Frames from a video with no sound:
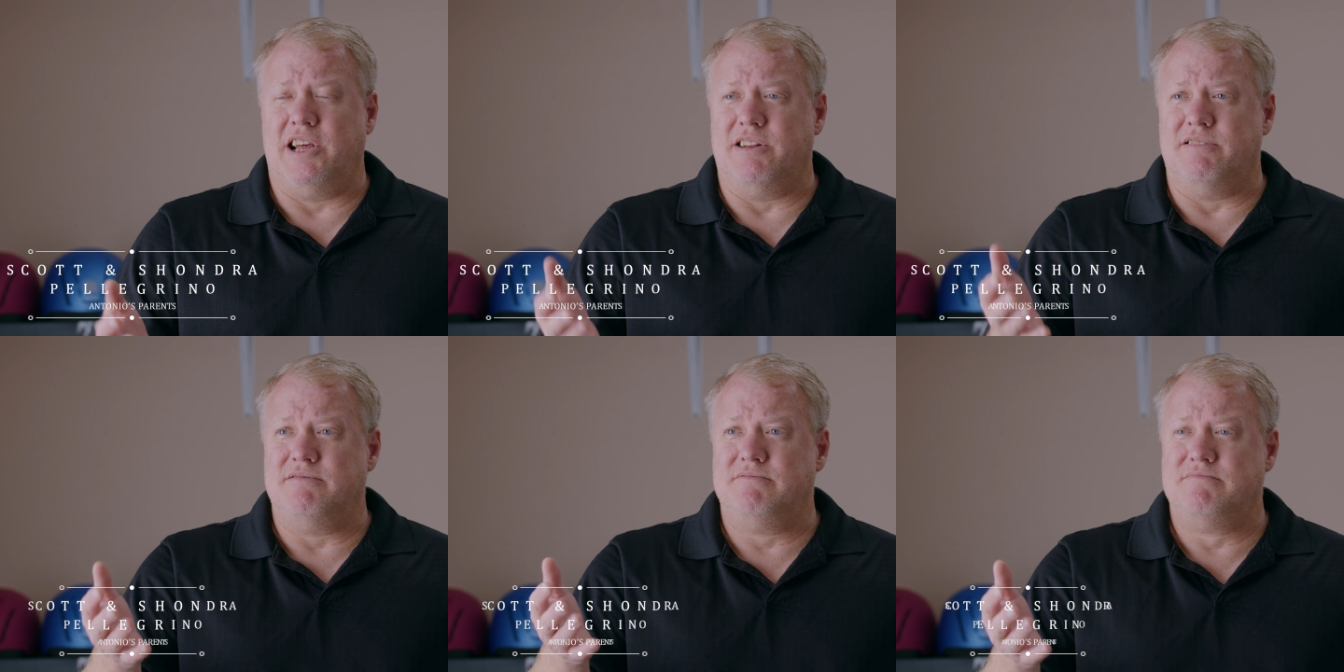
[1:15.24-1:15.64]

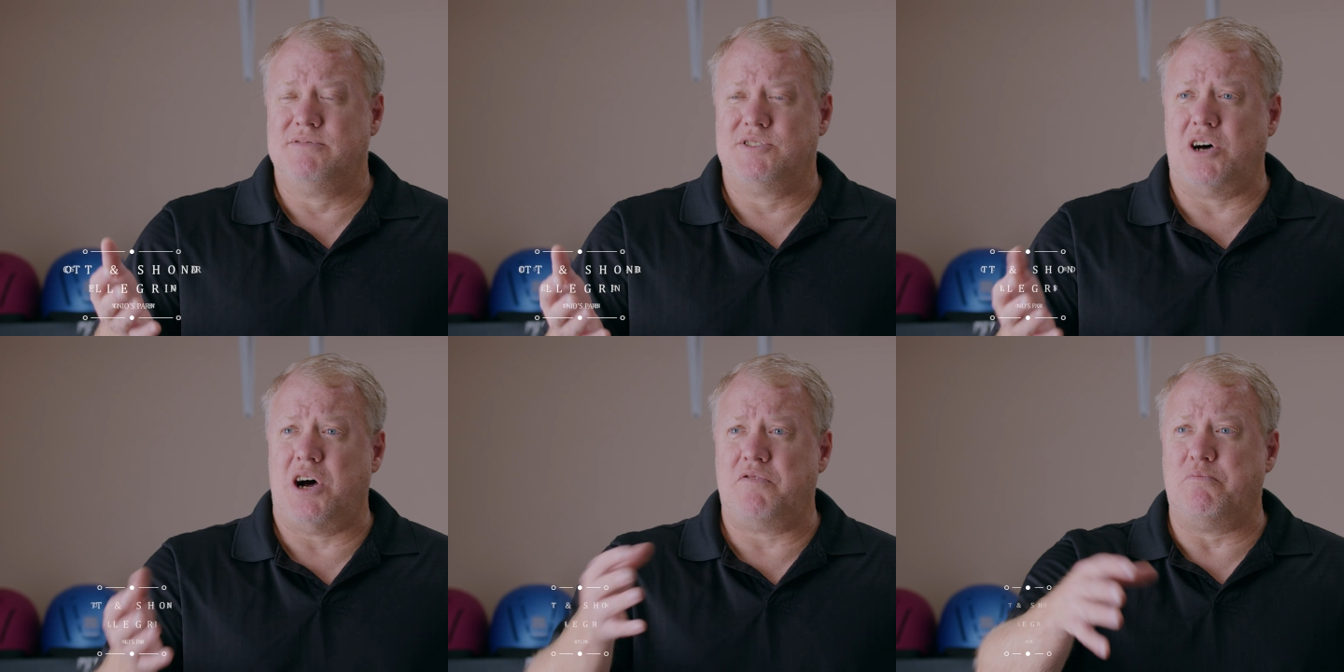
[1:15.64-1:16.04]
then
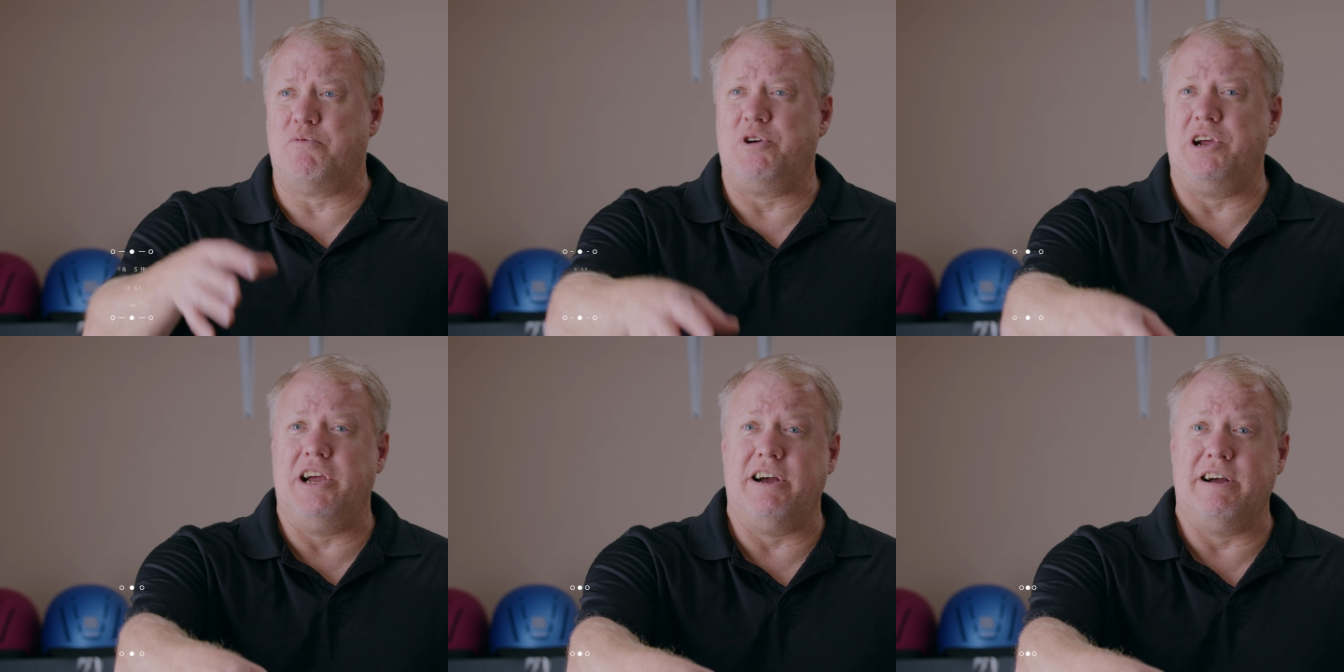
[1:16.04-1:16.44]

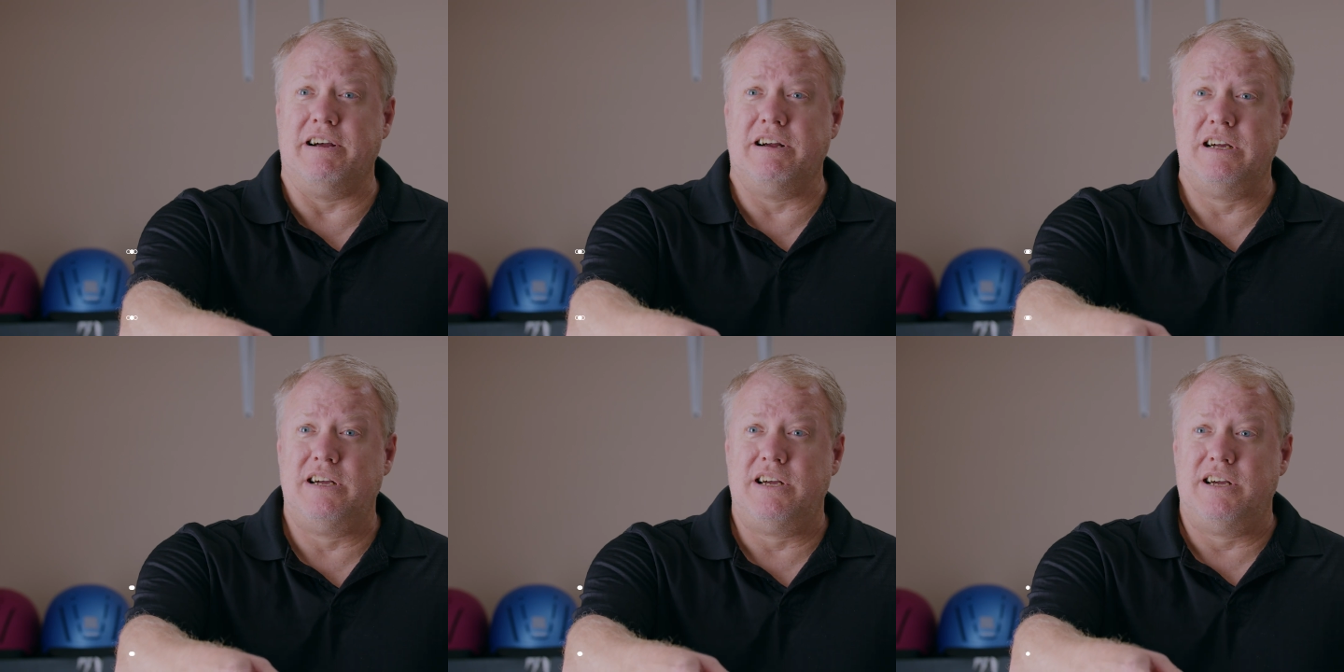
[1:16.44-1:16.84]
sophomore
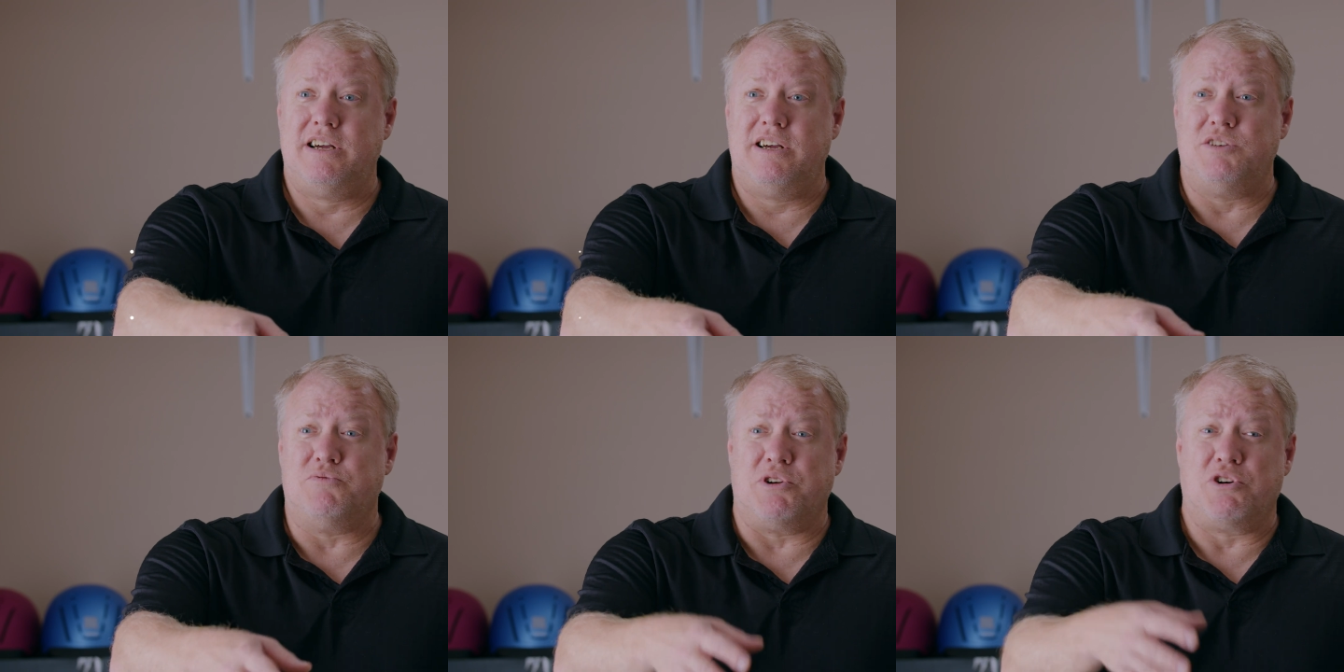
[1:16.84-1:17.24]
year
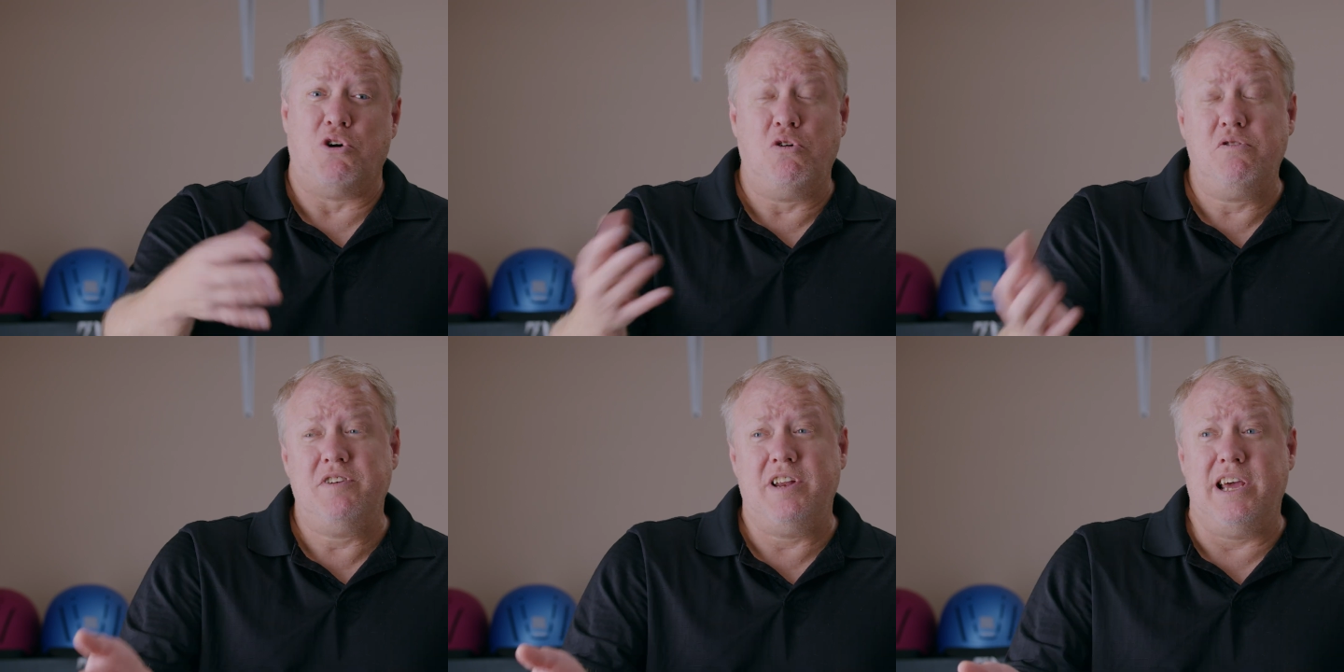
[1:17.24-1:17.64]
is when
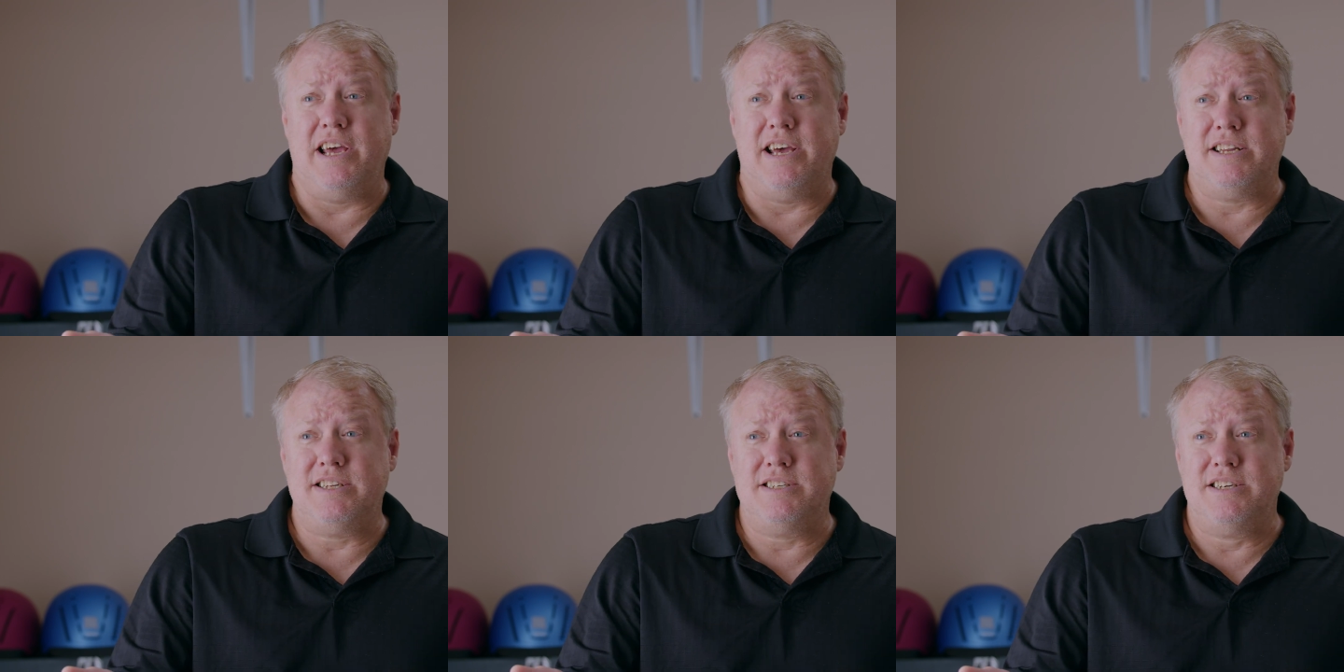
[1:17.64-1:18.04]
COVID
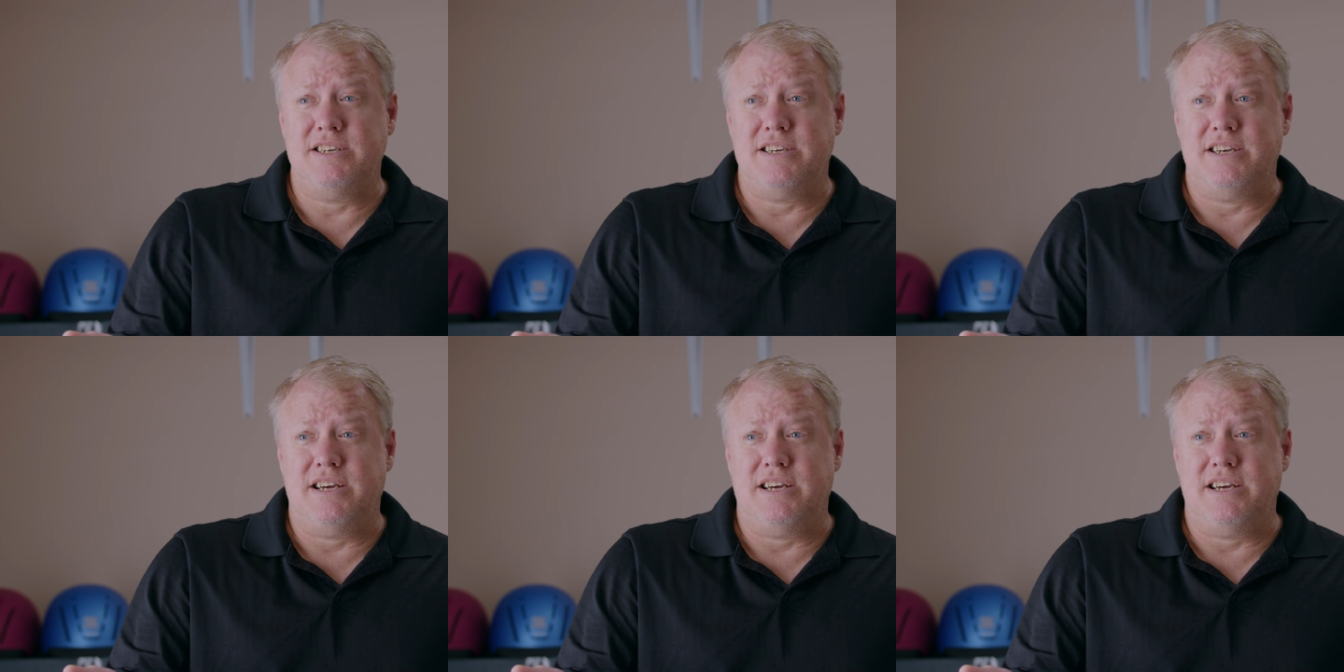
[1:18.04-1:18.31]
hit